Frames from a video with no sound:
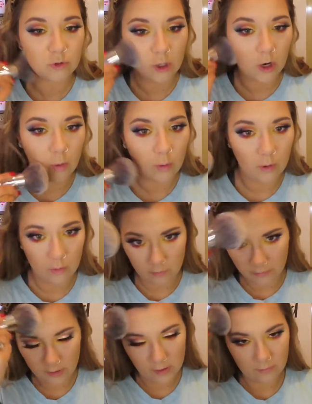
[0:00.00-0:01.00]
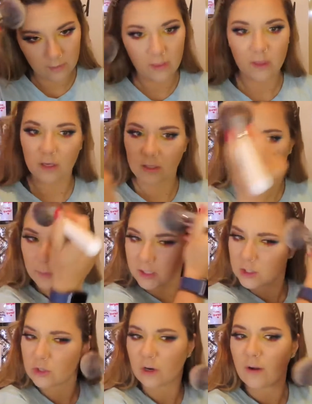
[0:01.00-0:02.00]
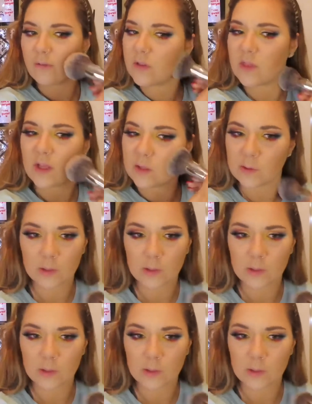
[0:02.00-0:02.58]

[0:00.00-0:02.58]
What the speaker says: go over everything to make sure everything